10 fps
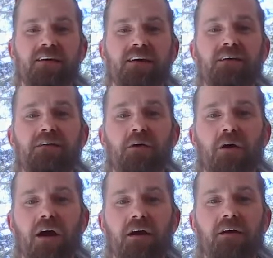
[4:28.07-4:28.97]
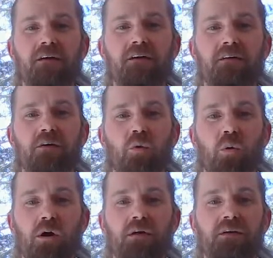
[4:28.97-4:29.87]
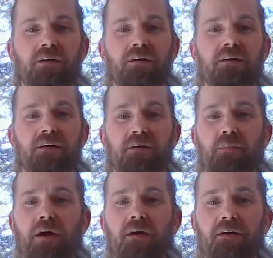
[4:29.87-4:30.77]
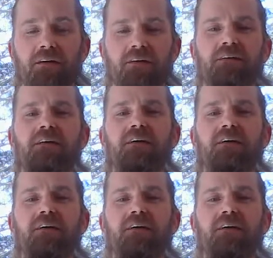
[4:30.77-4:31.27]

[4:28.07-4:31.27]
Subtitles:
indoor air quality in America